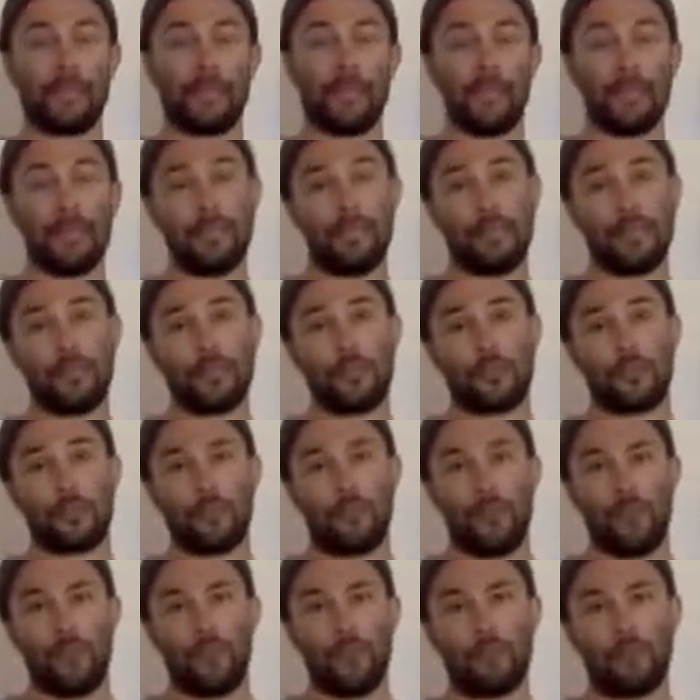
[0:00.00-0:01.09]
In that
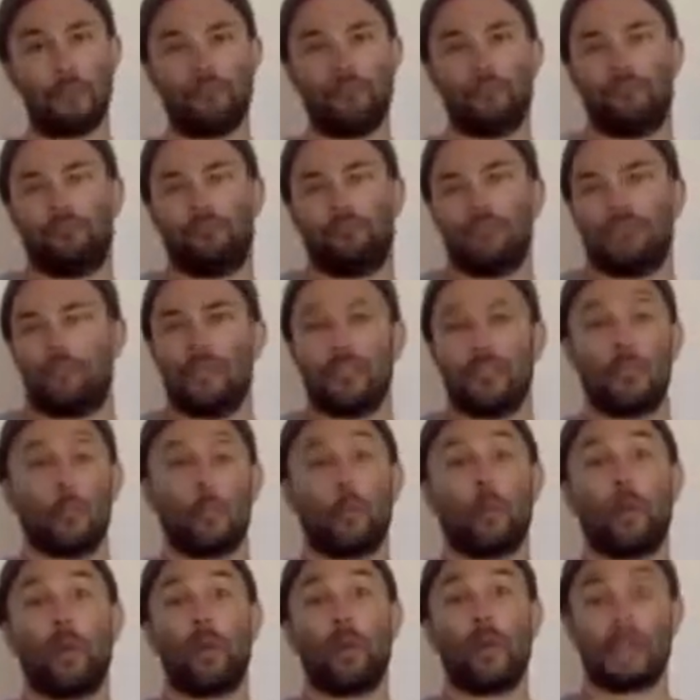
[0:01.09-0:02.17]
trough is a
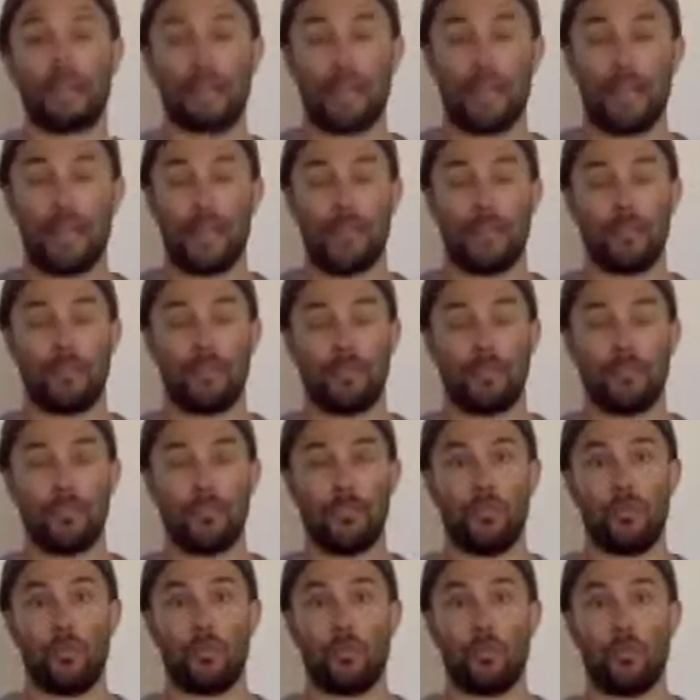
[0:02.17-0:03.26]
great time to
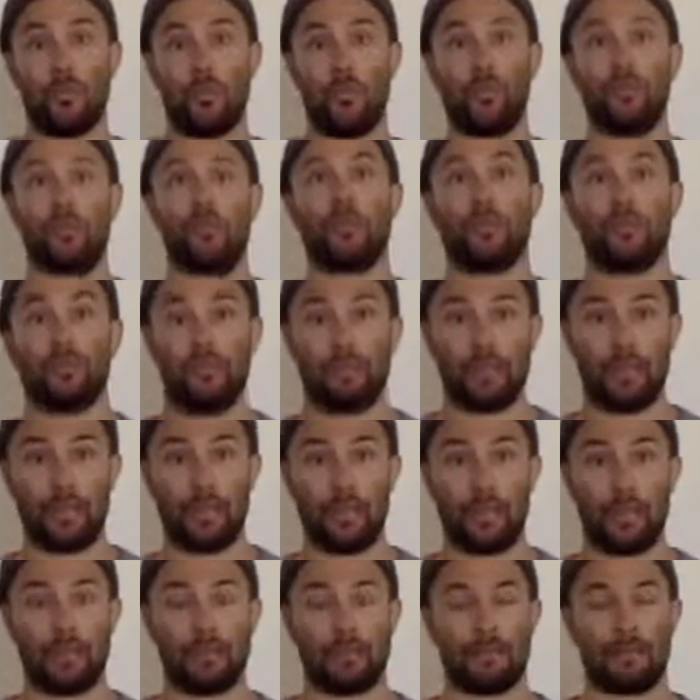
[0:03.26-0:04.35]
do rote
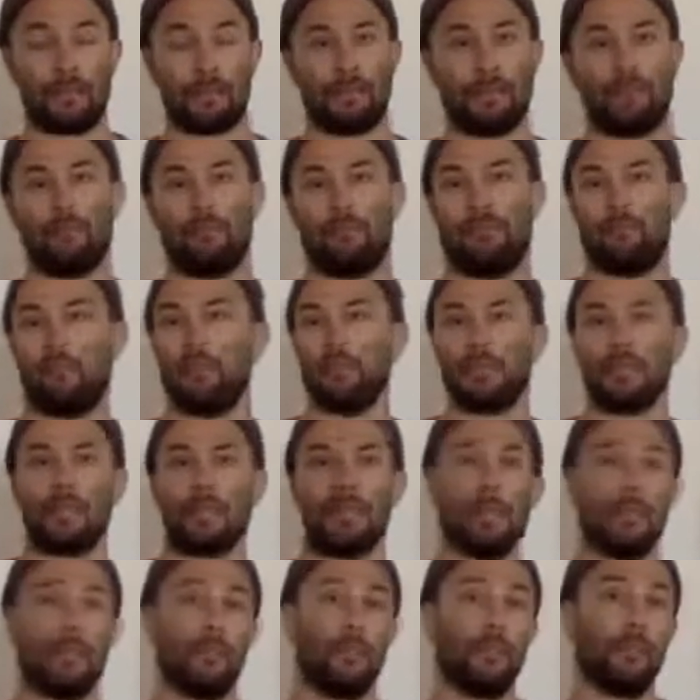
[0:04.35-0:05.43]
things. Things
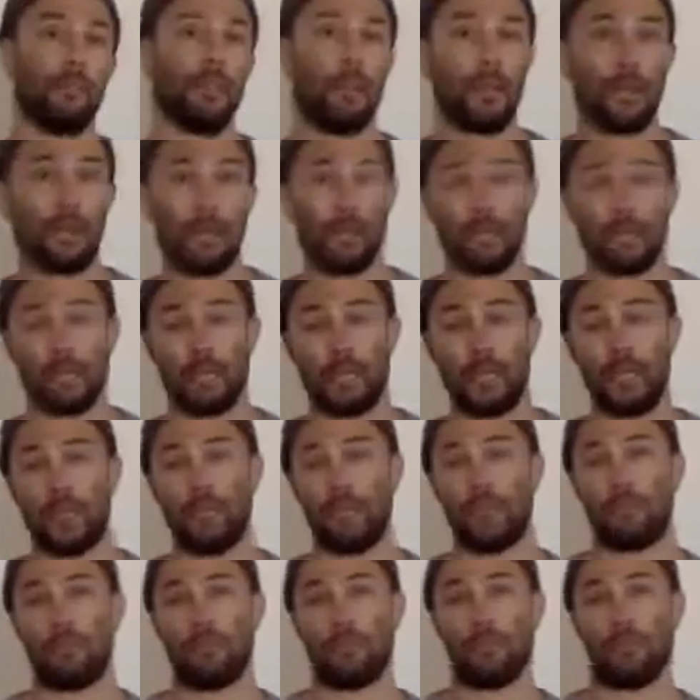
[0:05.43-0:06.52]
like the laundry
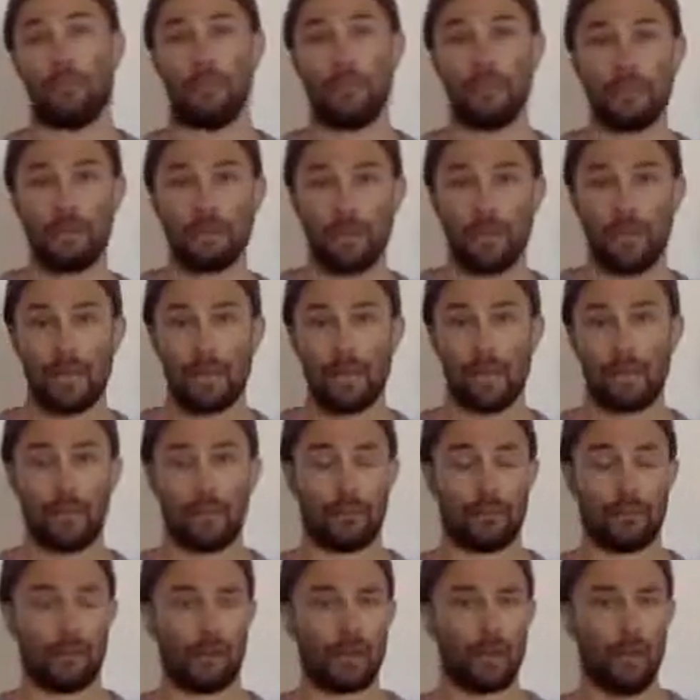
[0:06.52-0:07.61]
or
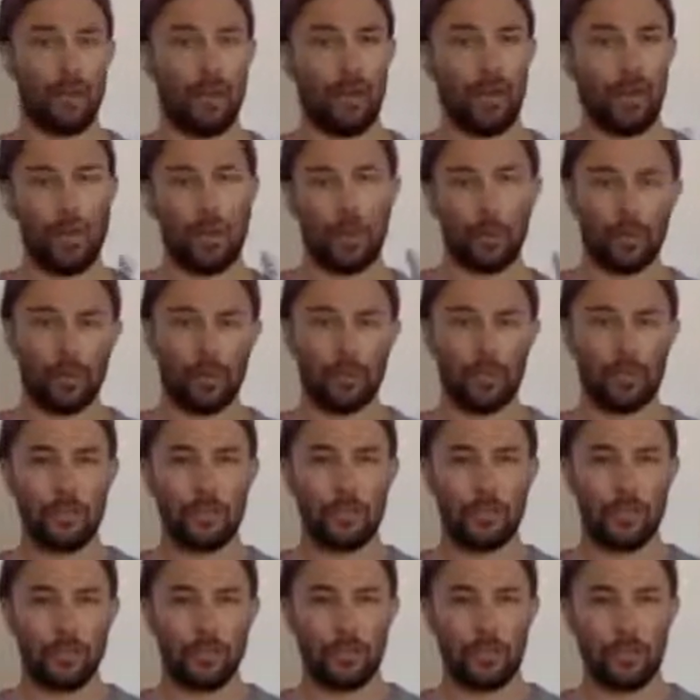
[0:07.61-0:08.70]
emails or whatever you
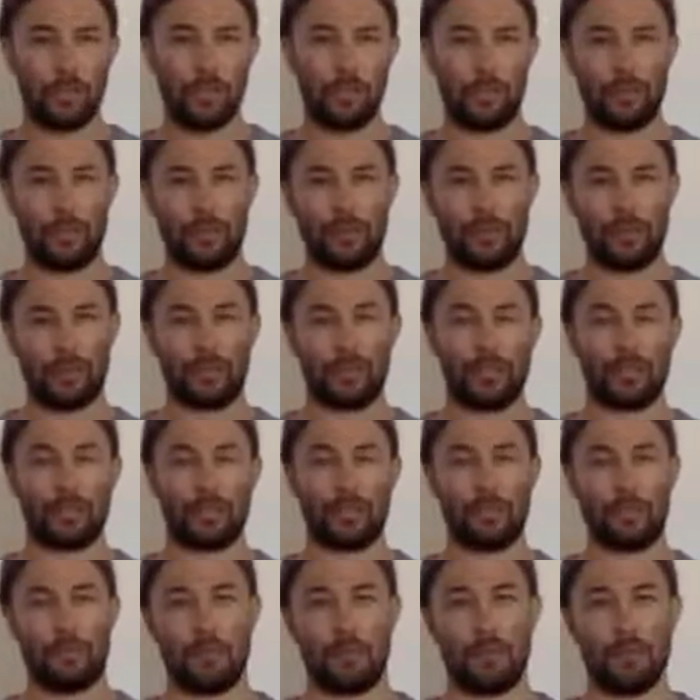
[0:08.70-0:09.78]
can do in a very
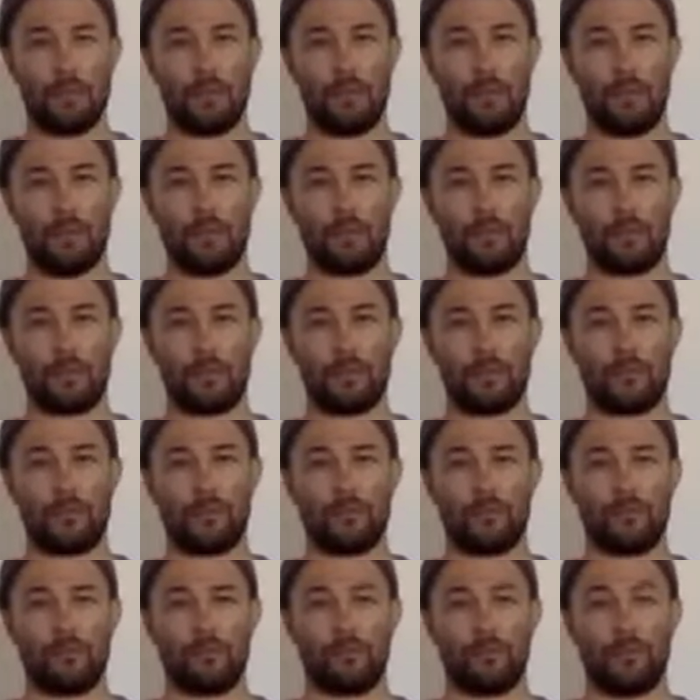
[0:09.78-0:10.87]
small sort
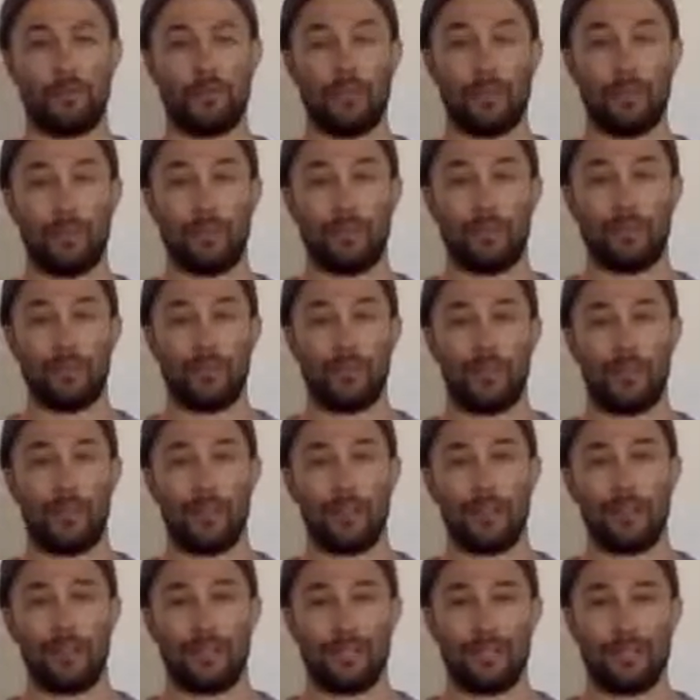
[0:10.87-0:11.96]
of, you know, not
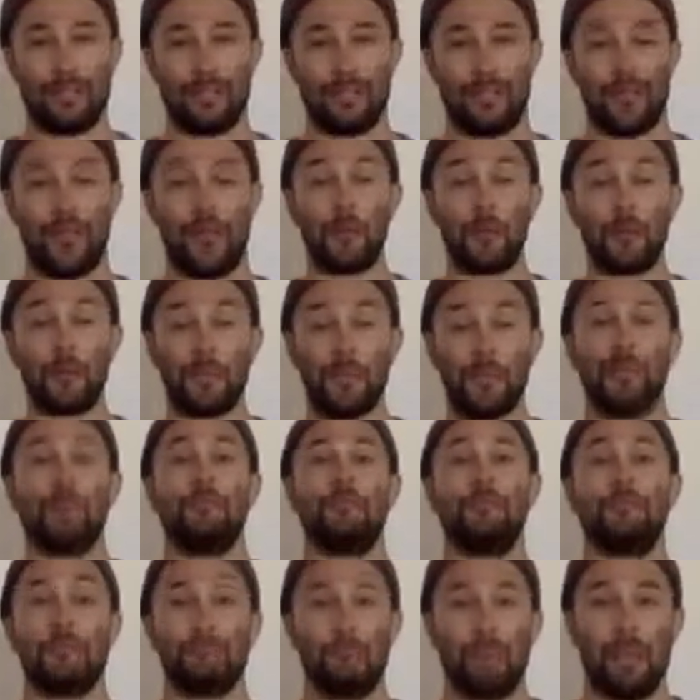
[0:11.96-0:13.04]

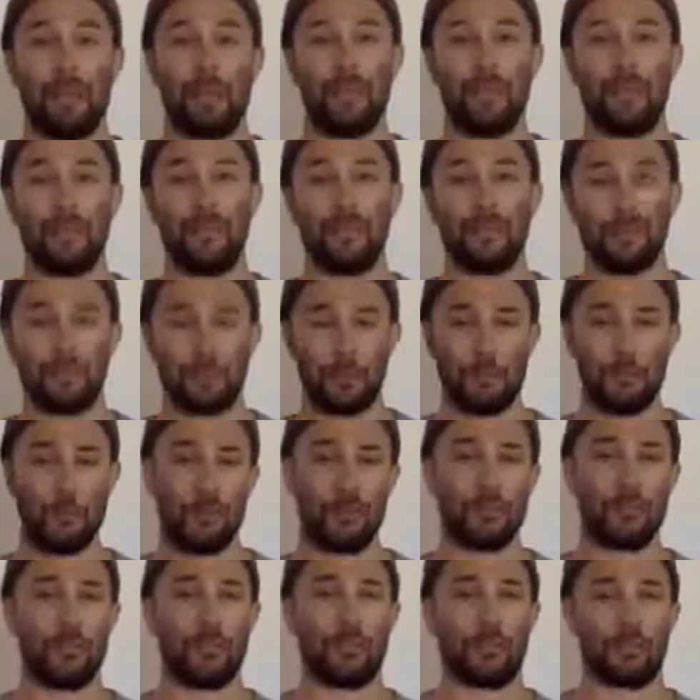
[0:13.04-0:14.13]
outcome dependent so
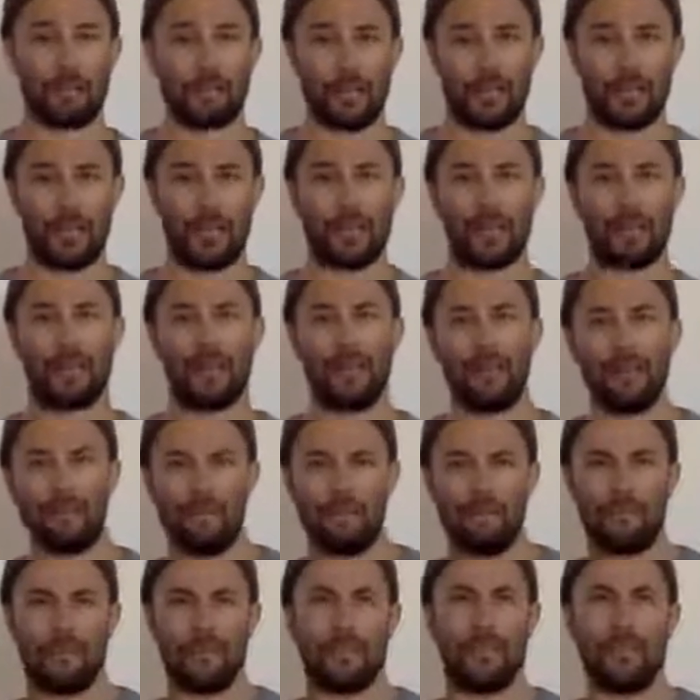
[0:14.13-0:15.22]
much as like
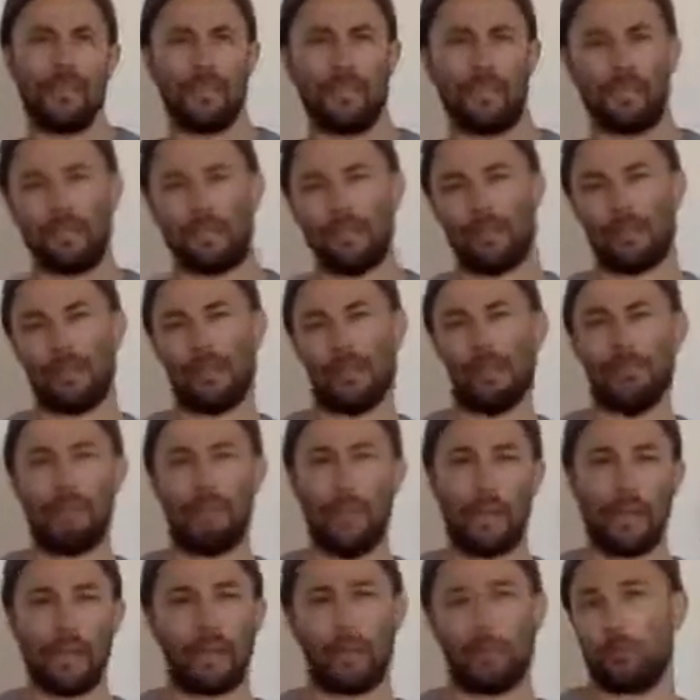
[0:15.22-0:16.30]
very
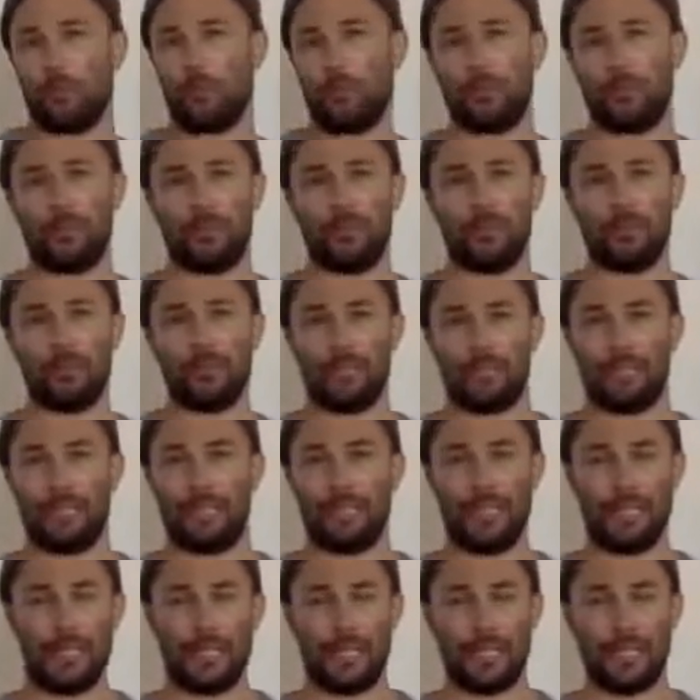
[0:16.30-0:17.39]
manageable,
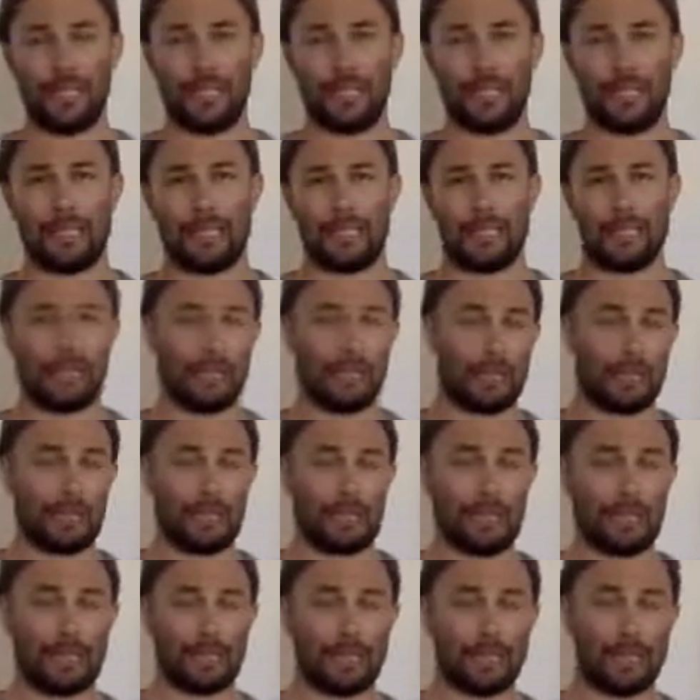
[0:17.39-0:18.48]
easy kind of
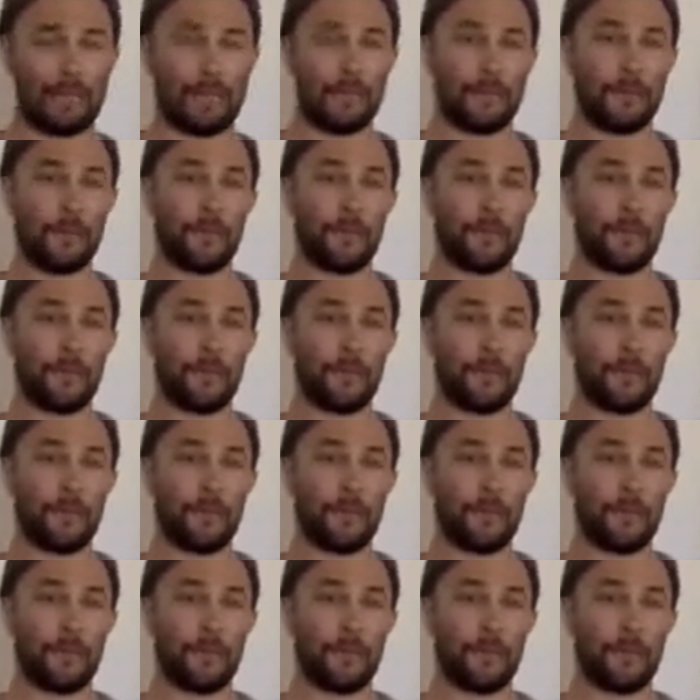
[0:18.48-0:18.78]
things.